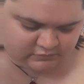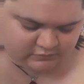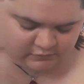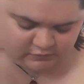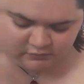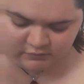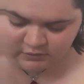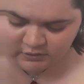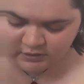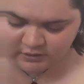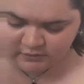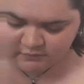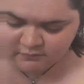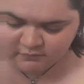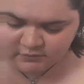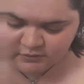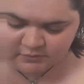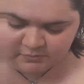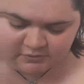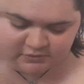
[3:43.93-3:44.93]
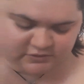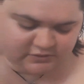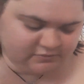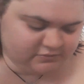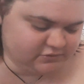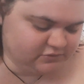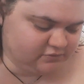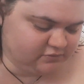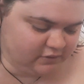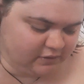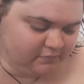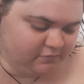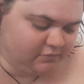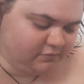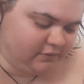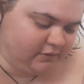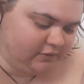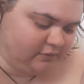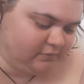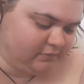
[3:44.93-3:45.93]
Okay, well, I picked up two apple
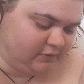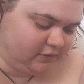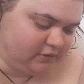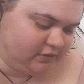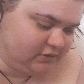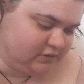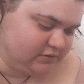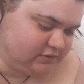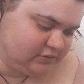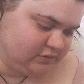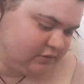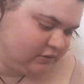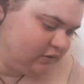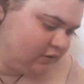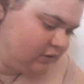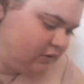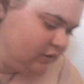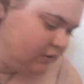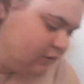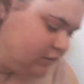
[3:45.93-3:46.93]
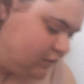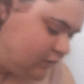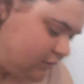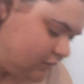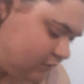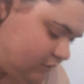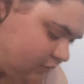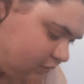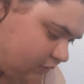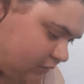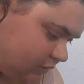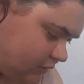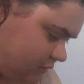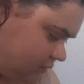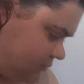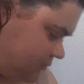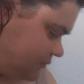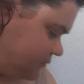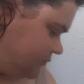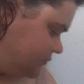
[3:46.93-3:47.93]
wild berries.
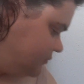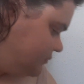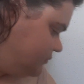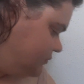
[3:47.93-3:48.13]
Um,